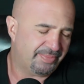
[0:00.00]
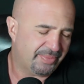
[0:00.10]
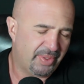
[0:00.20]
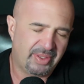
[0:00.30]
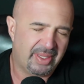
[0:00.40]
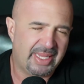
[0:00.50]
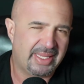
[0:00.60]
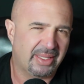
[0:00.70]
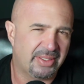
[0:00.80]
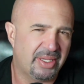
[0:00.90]
Whether you like
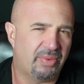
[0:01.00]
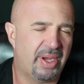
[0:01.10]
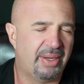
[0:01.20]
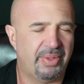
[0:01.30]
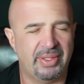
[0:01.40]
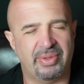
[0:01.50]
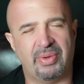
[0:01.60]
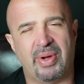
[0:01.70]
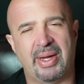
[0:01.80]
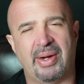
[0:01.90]
yellowtail wine, whether you
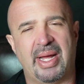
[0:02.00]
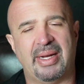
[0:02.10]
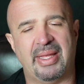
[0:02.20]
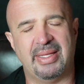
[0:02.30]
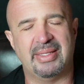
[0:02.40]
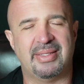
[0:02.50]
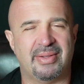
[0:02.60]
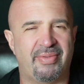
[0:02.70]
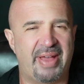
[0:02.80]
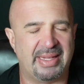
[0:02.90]
drink wine or not, I think this is a
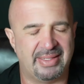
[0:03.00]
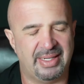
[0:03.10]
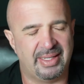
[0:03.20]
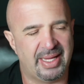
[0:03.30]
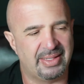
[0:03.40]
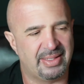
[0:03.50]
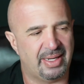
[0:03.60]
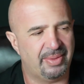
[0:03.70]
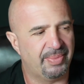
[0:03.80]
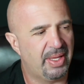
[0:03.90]
fascinating case study